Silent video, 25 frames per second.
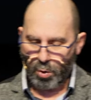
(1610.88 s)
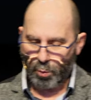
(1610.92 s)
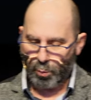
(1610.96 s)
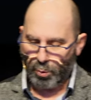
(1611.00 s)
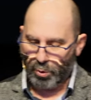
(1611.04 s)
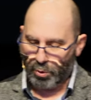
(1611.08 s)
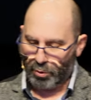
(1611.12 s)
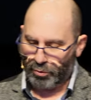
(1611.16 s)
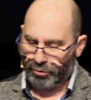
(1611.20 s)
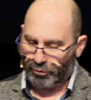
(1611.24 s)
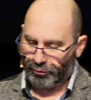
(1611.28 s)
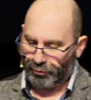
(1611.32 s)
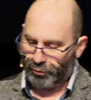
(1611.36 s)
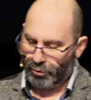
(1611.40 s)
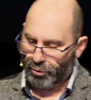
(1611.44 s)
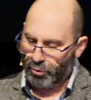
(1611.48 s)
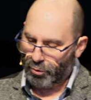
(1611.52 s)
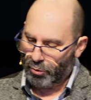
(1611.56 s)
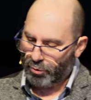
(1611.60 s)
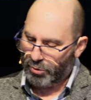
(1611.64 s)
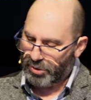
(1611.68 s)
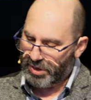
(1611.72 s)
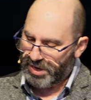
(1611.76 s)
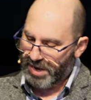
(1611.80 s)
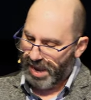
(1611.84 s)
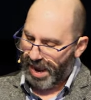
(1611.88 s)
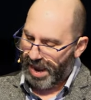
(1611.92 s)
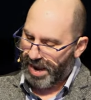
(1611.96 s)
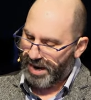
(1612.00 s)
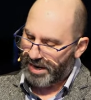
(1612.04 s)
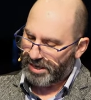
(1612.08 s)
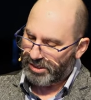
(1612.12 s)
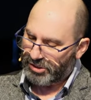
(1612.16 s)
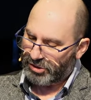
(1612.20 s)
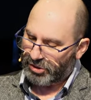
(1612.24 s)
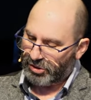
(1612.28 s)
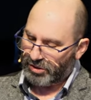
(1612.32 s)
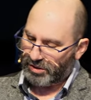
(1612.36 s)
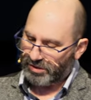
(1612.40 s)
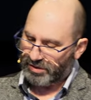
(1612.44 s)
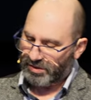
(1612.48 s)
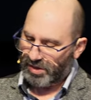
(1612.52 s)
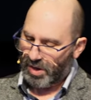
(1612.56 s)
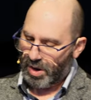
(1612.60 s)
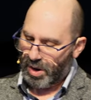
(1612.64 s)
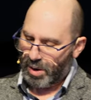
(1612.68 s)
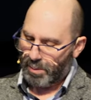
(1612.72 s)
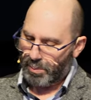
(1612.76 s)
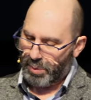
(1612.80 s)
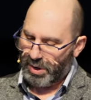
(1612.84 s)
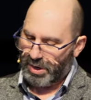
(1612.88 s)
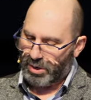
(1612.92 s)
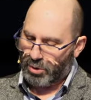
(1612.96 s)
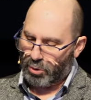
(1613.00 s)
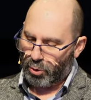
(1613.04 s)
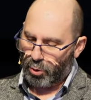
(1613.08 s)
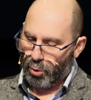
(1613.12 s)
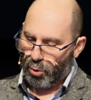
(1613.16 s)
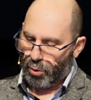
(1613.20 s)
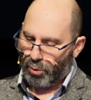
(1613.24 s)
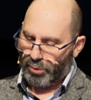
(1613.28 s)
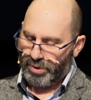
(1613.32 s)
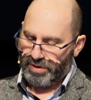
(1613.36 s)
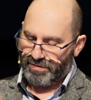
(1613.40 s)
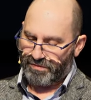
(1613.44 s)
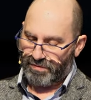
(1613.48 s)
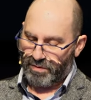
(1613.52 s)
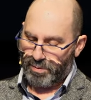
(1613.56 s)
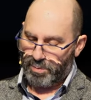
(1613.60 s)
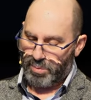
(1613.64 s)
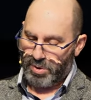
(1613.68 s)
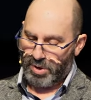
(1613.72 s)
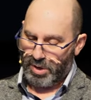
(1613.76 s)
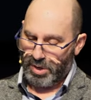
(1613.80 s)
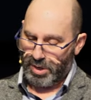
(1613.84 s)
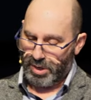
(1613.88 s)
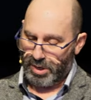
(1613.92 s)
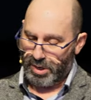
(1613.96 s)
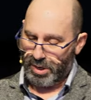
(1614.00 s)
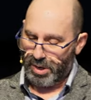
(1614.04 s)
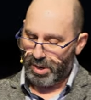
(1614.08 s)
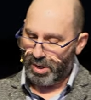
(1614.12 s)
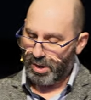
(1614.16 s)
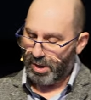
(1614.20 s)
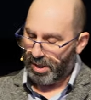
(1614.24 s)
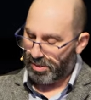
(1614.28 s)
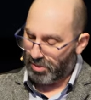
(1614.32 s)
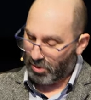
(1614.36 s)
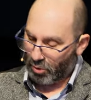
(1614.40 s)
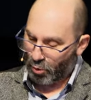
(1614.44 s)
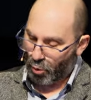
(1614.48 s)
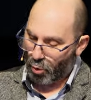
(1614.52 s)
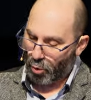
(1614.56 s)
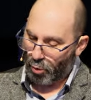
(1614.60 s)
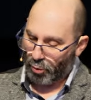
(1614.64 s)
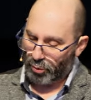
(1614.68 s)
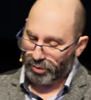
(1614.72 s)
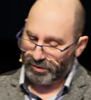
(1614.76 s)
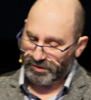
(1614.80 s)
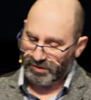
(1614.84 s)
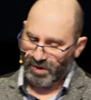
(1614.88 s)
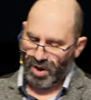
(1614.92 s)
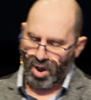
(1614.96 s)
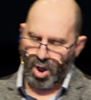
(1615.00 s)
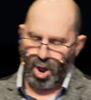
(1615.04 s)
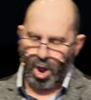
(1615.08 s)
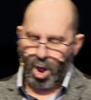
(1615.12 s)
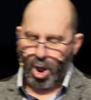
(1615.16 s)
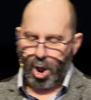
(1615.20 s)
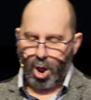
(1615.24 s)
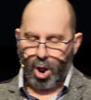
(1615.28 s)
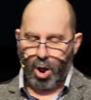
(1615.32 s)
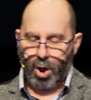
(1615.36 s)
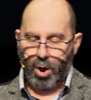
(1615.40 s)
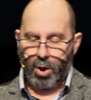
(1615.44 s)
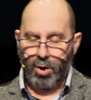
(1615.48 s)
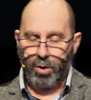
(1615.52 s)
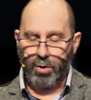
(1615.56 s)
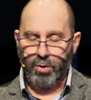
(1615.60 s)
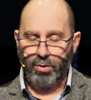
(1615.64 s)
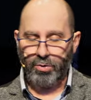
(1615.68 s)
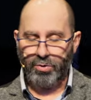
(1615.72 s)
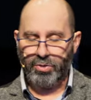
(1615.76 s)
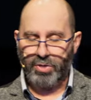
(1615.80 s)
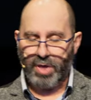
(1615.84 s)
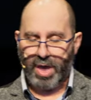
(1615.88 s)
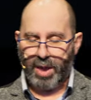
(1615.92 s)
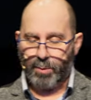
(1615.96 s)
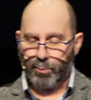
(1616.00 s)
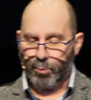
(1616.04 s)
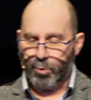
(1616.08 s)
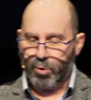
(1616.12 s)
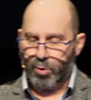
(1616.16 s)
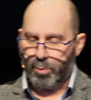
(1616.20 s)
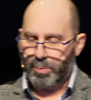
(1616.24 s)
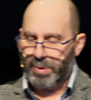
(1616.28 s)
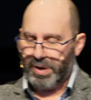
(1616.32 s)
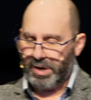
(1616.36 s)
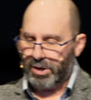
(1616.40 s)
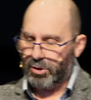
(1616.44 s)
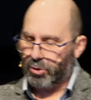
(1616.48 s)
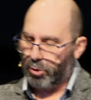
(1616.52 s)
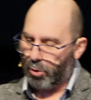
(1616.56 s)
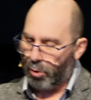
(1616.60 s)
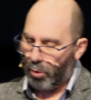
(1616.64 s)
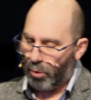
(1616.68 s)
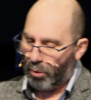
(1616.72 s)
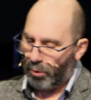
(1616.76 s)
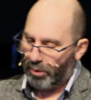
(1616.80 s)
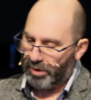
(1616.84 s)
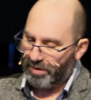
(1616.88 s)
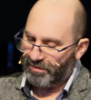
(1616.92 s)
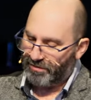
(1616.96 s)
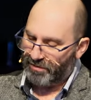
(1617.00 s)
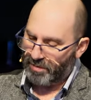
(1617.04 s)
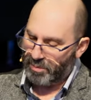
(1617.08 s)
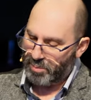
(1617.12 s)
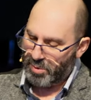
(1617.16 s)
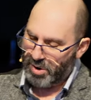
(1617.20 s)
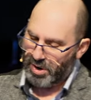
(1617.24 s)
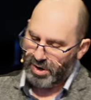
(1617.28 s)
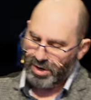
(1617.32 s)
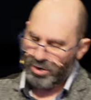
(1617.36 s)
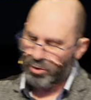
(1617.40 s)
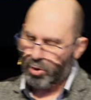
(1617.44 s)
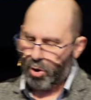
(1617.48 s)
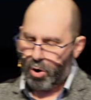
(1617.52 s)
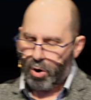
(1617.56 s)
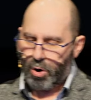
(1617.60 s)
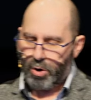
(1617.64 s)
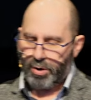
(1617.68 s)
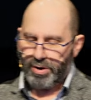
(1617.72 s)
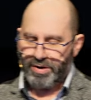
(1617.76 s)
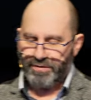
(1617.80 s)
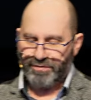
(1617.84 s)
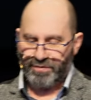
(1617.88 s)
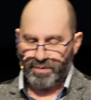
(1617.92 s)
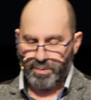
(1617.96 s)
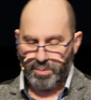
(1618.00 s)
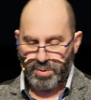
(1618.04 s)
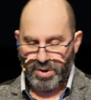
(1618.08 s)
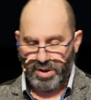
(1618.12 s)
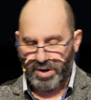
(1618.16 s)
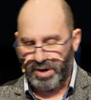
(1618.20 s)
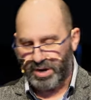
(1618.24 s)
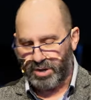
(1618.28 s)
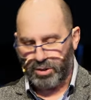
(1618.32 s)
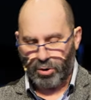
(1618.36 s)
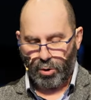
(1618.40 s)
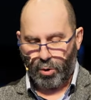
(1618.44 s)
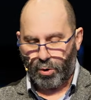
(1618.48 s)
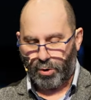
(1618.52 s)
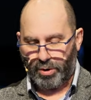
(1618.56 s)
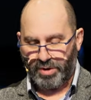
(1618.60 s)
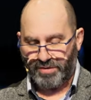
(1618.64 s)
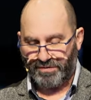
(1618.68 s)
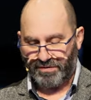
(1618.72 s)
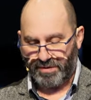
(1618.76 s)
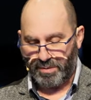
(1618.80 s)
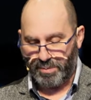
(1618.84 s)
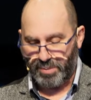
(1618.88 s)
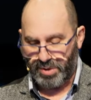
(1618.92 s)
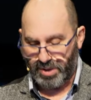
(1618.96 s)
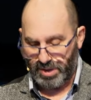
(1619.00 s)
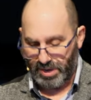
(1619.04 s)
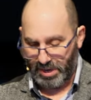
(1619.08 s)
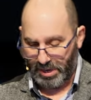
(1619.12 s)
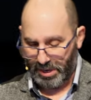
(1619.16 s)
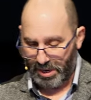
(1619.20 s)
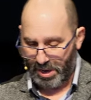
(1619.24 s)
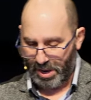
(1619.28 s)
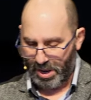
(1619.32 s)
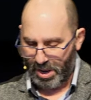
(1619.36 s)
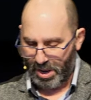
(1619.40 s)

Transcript: will through the ages be glory for me. And the chorus, oh, that will be glory for me, glory for me, glory for me.